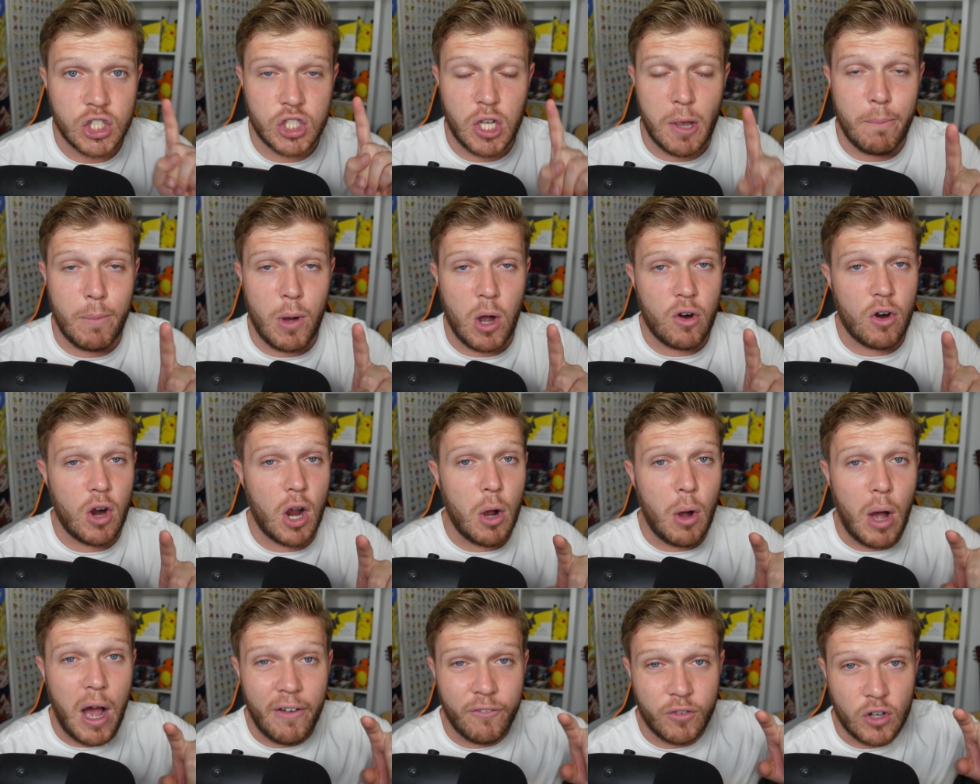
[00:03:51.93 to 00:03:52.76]

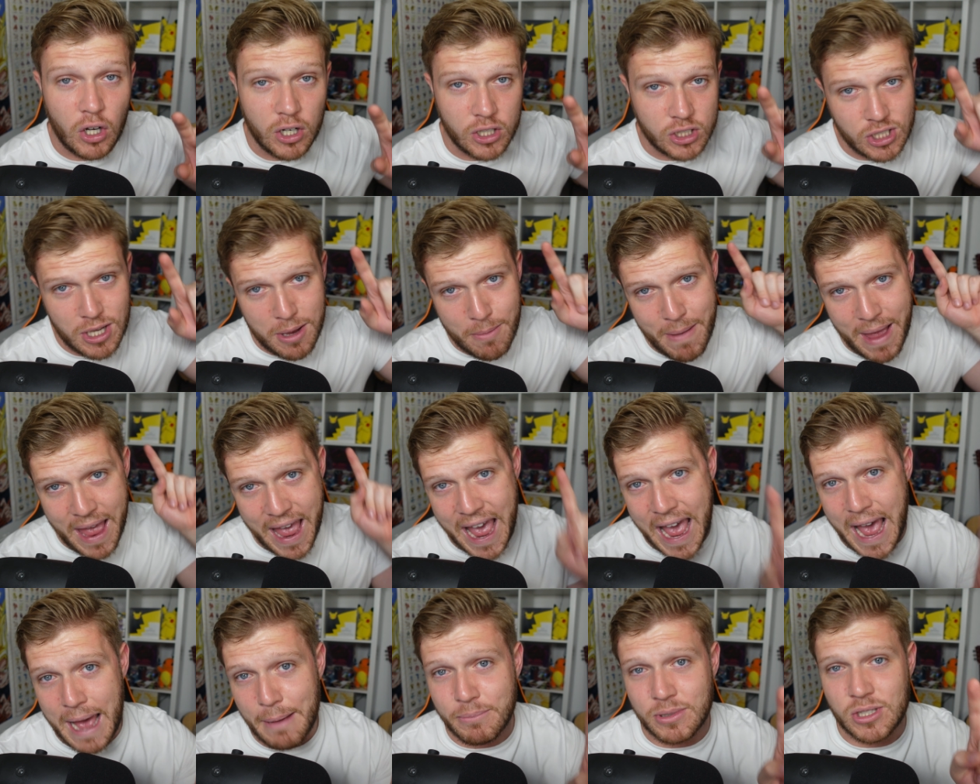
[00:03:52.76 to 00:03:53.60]
Tomorrow, I've got some
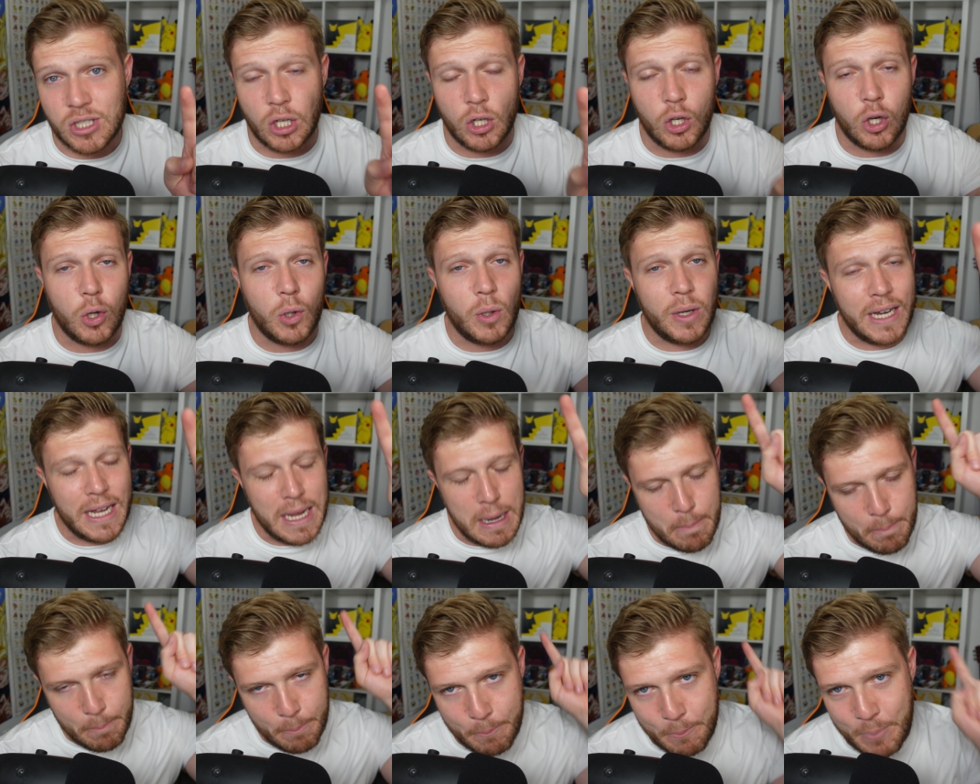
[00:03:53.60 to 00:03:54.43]
absolutely